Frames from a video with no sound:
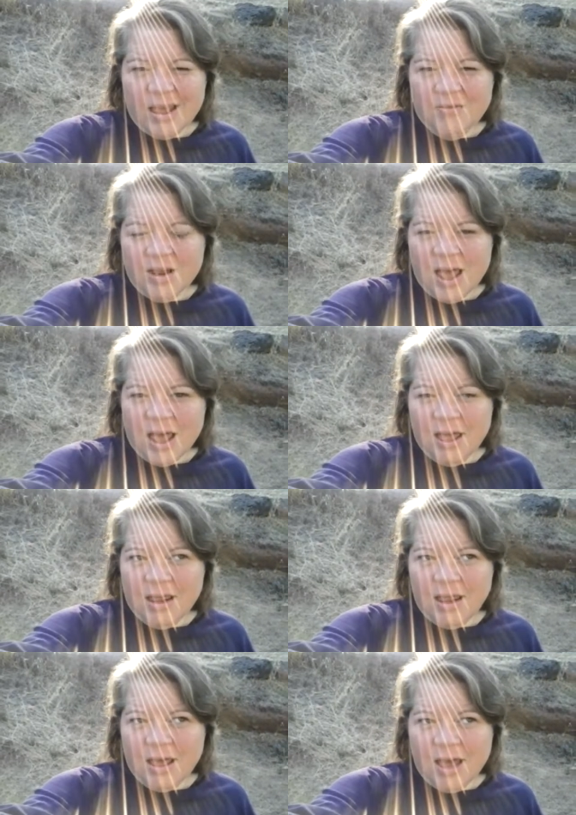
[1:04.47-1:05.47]
I even
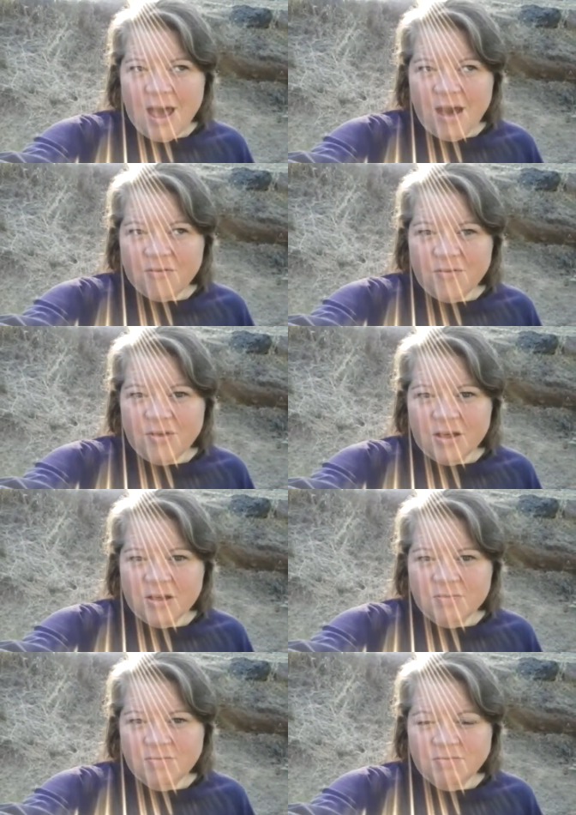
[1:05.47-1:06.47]
had a half of a
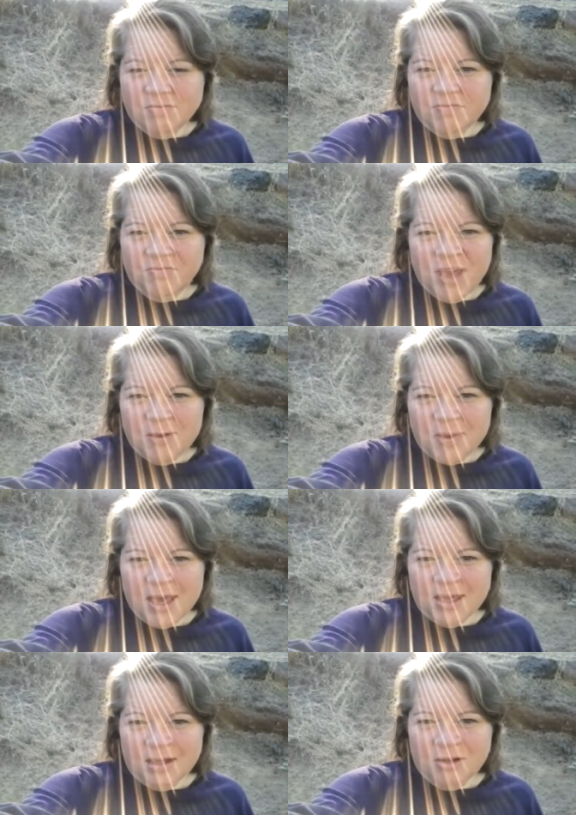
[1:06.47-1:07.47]
fake
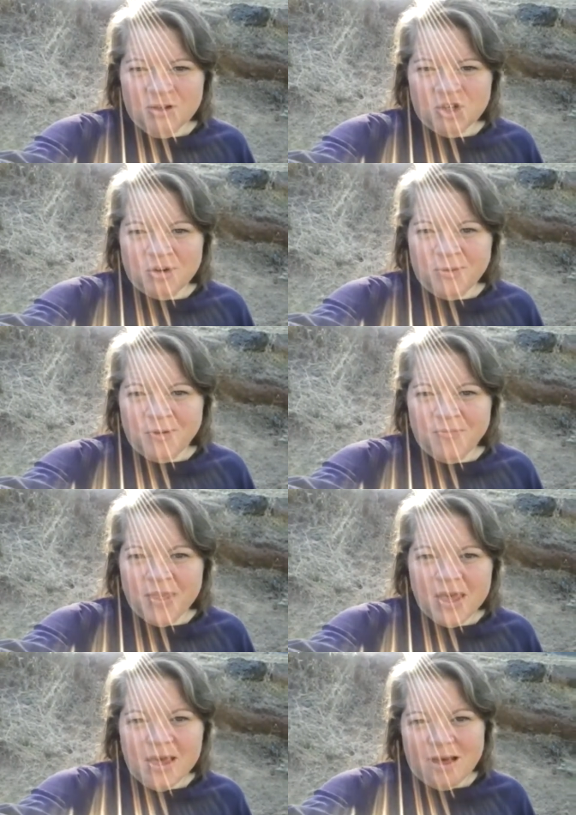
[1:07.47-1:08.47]
bacon called stripple,
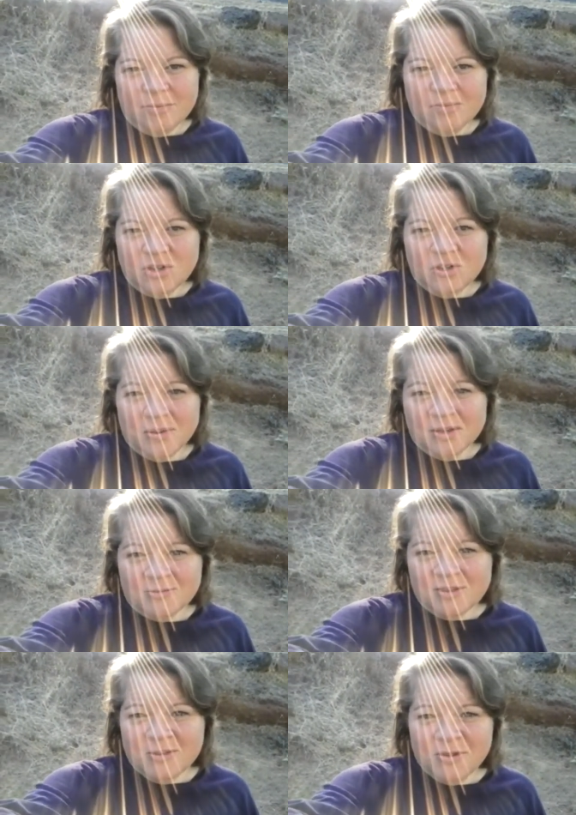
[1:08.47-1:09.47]
um, just because
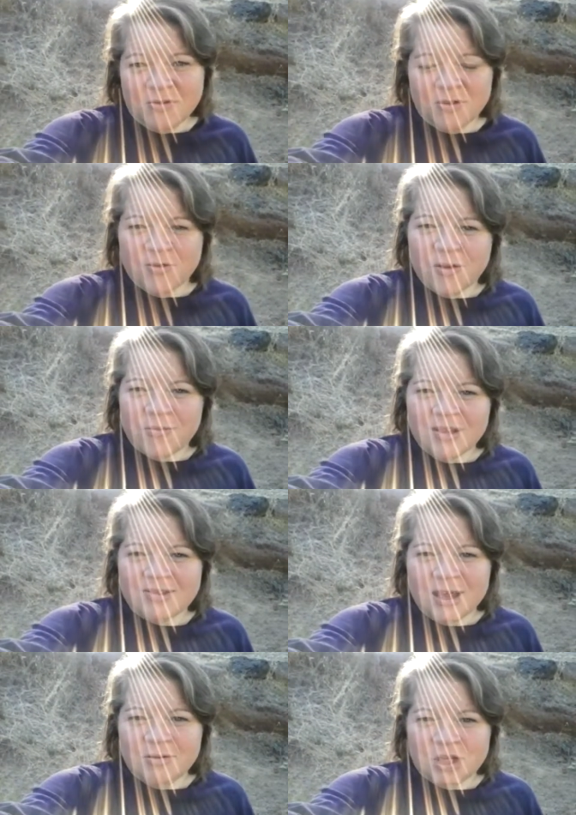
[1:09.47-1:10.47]
it was left over from the
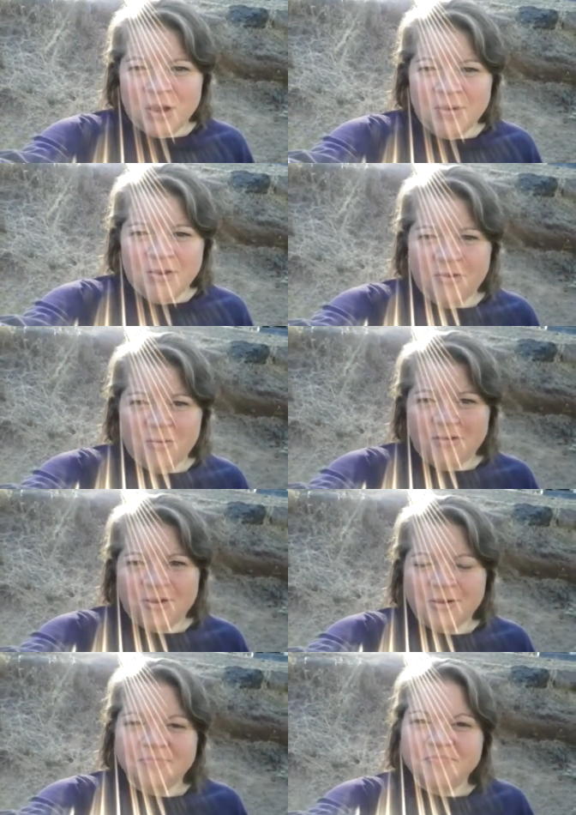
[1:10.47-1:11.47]
sandwich I made for my
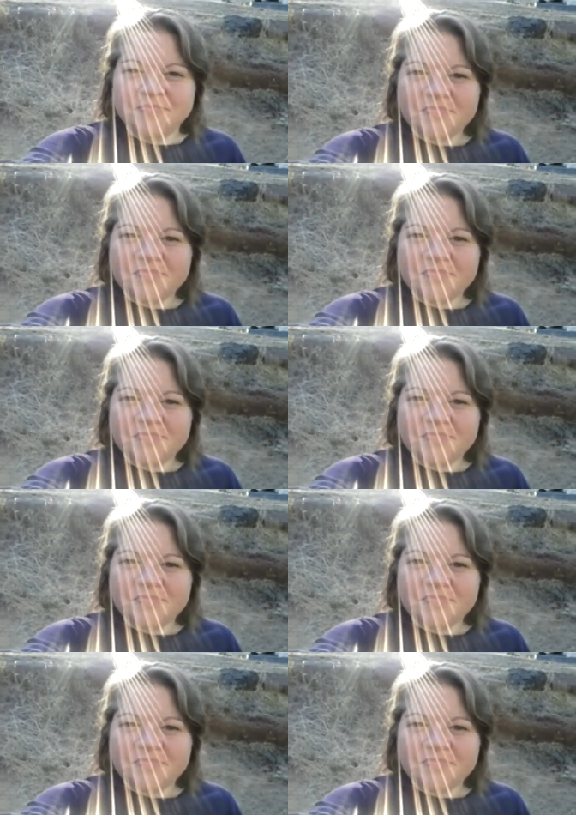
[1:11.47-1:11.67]
friend.